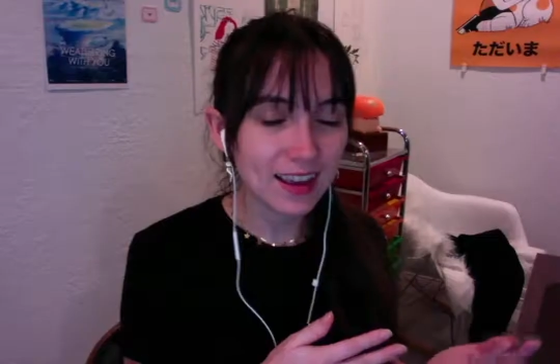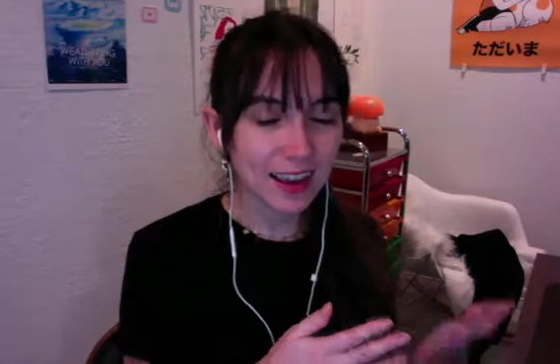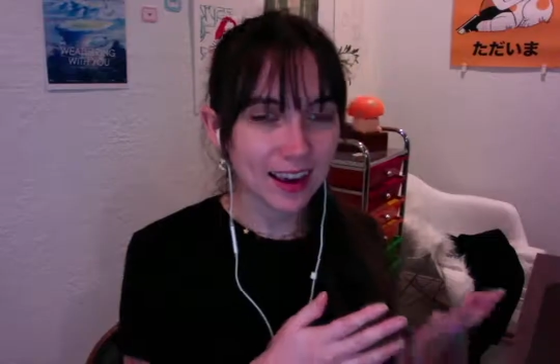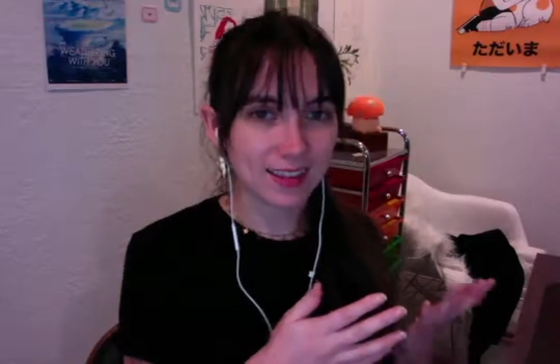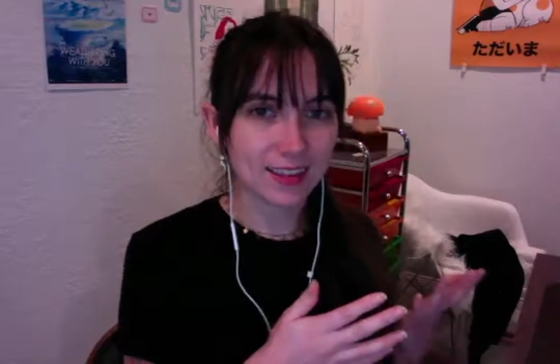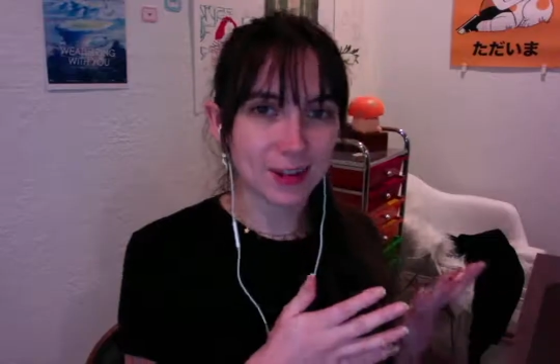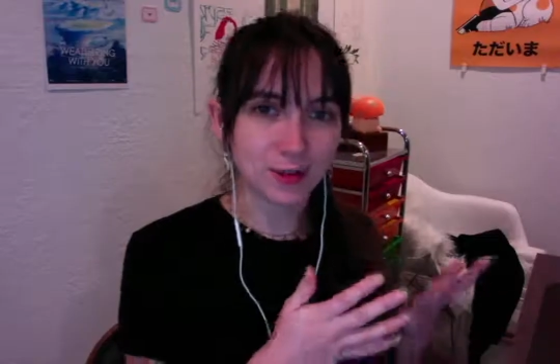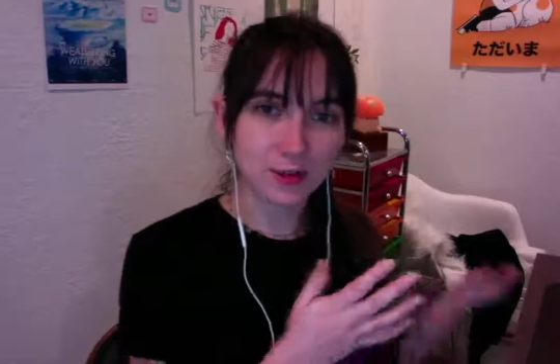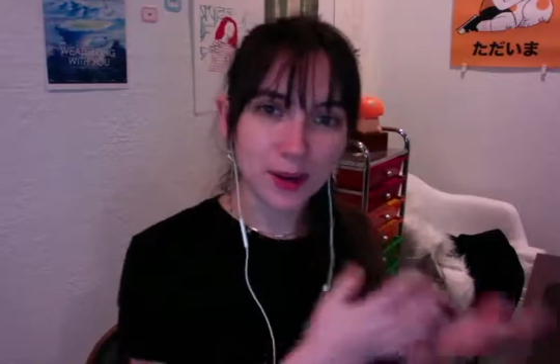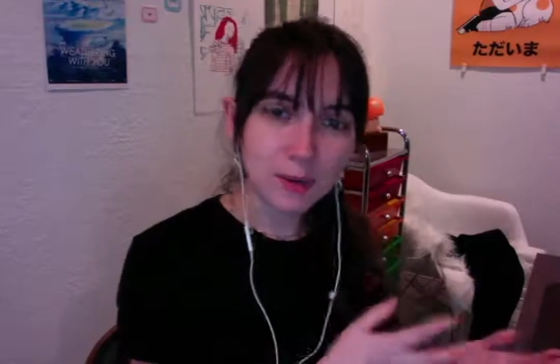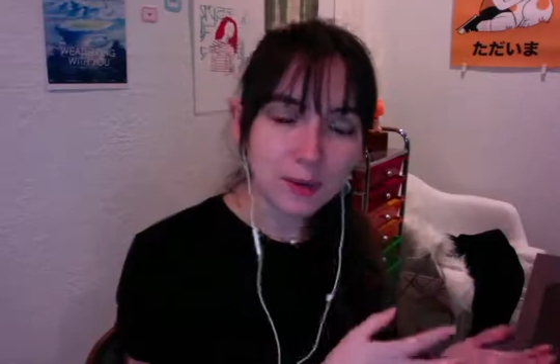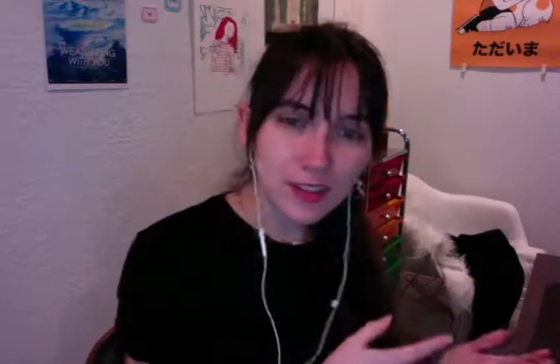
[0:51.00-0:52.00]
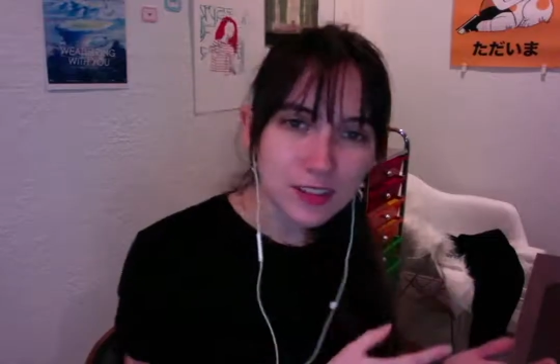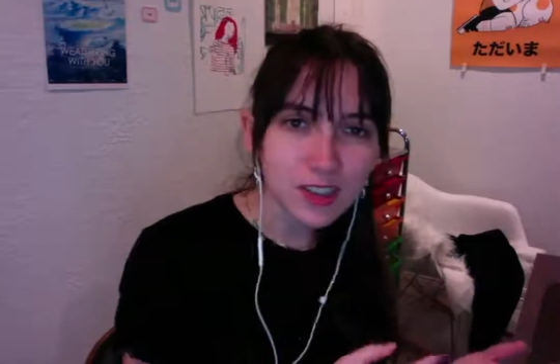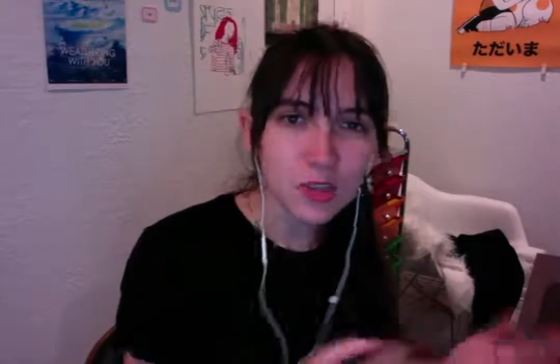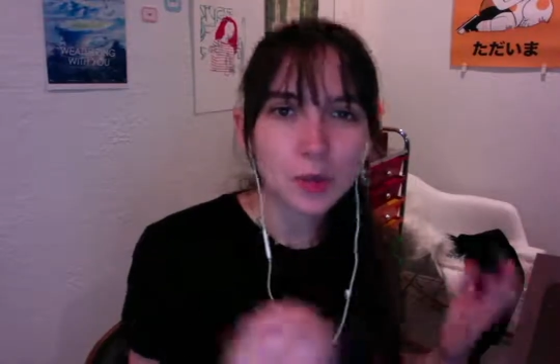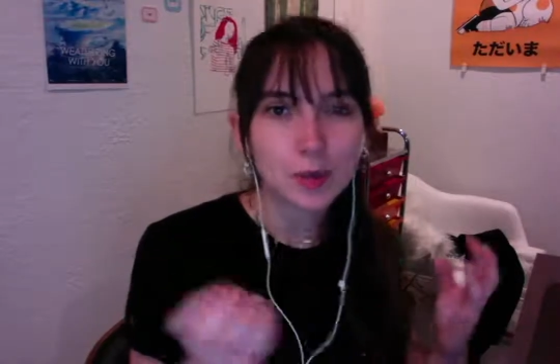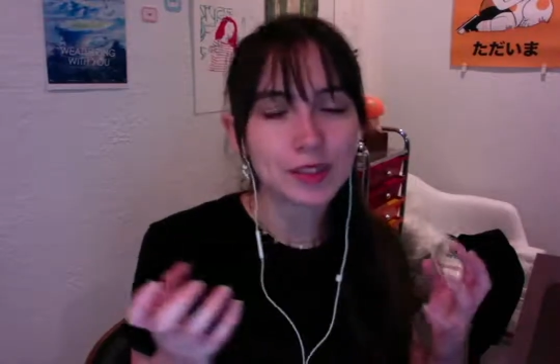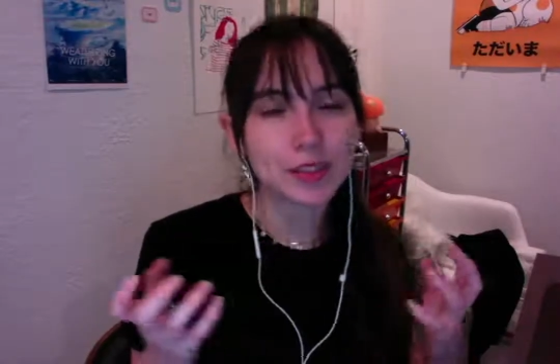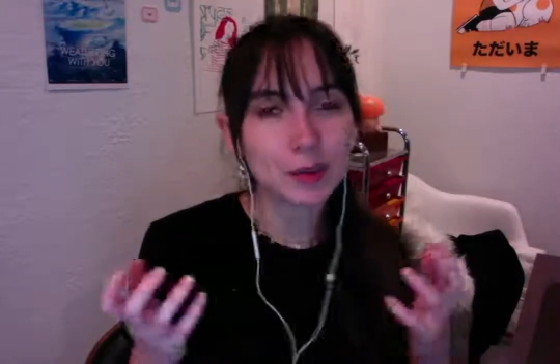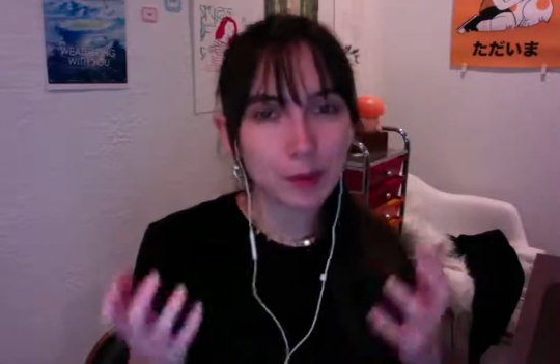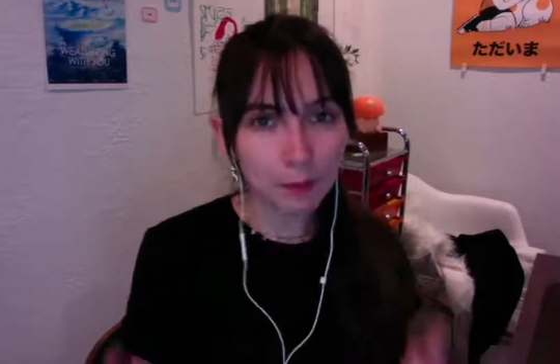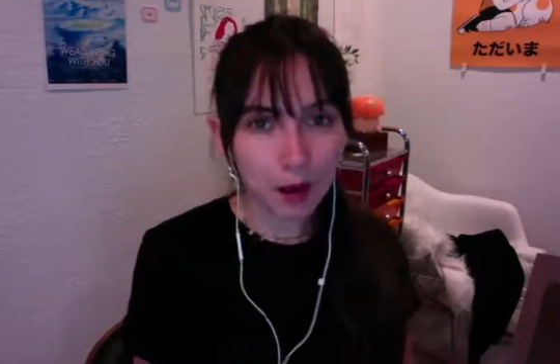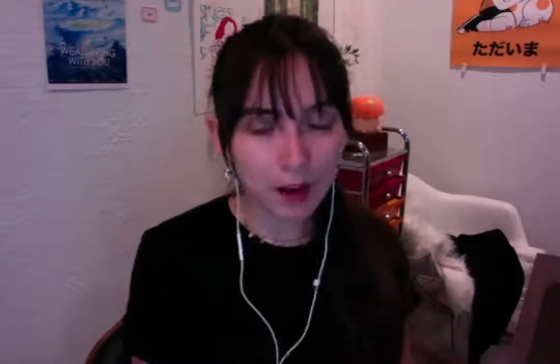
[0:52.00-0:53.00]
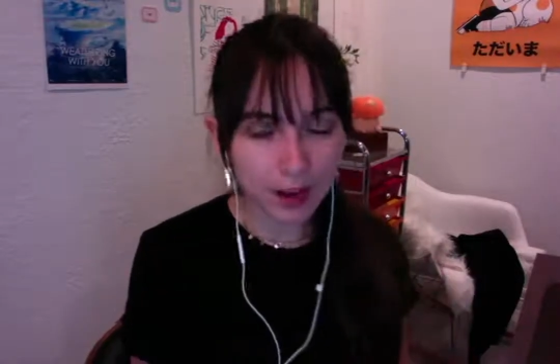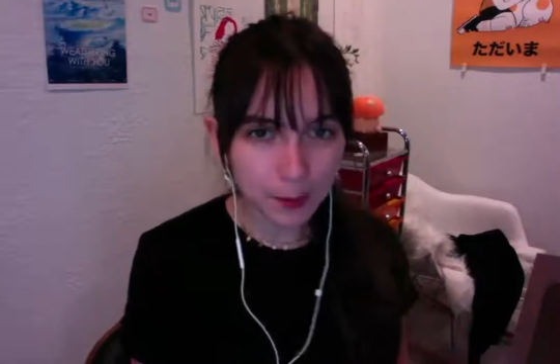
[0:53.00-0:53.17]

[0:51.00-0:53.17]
And then from research, we went into a mock-up